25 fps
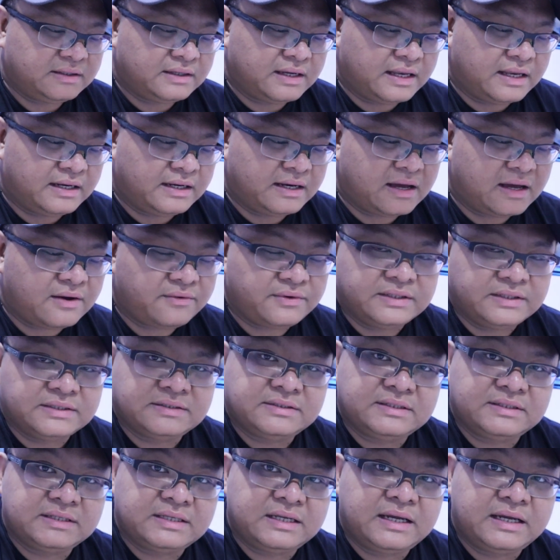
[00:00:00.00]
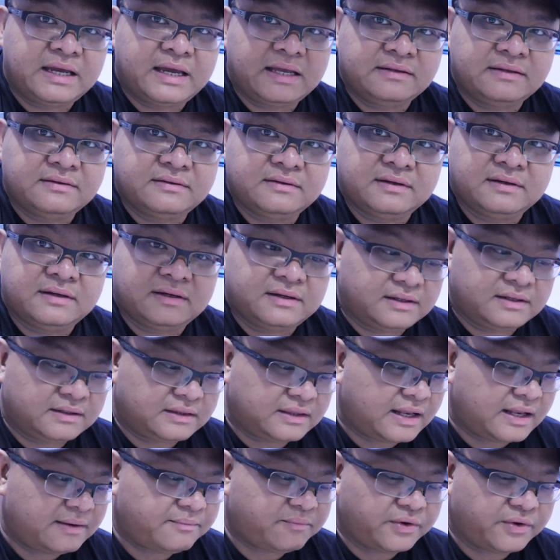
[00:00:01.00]
and now it's sitting at
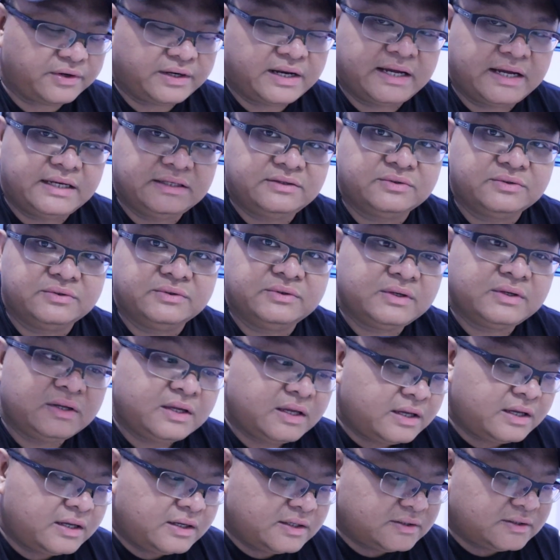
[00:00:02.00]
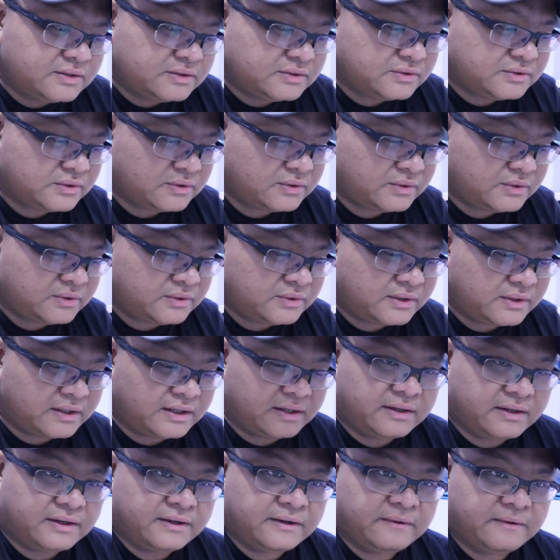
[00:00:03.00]
10.92. So
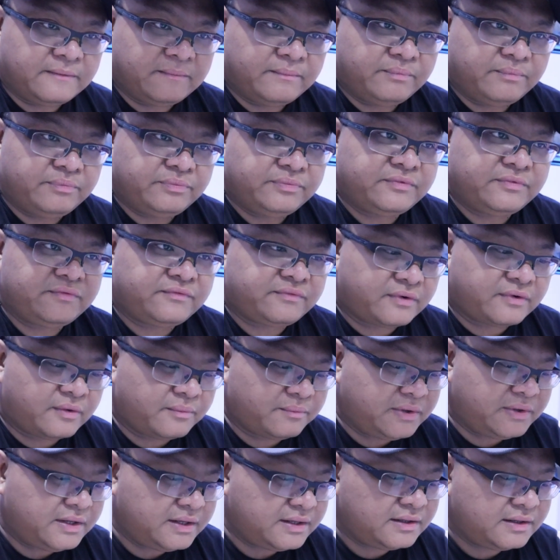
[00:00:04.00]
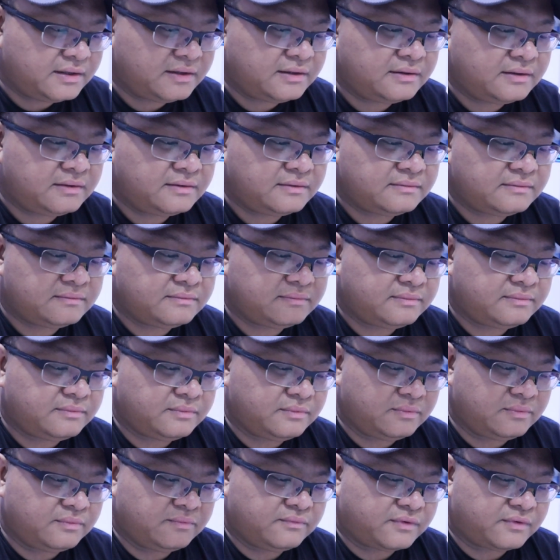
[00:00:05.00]
from here,
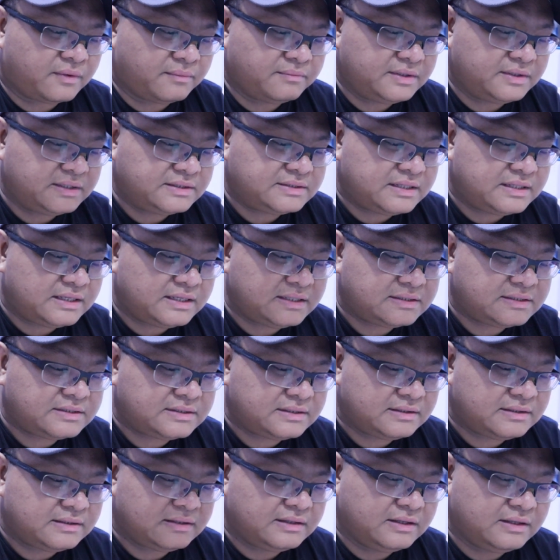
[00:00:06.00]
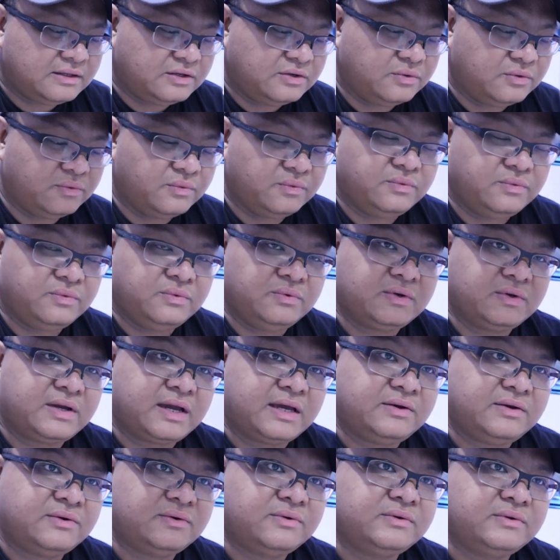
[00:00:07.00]
from this list, you
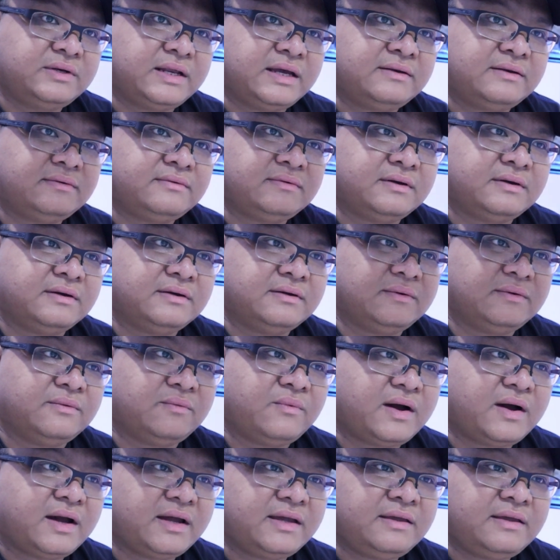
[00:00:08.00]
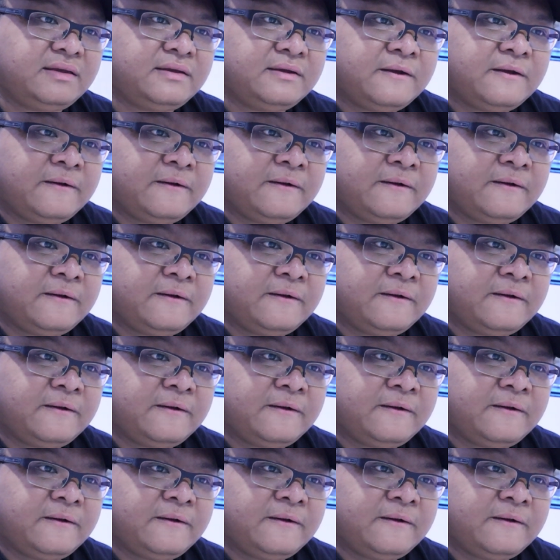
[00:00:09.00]
can know that why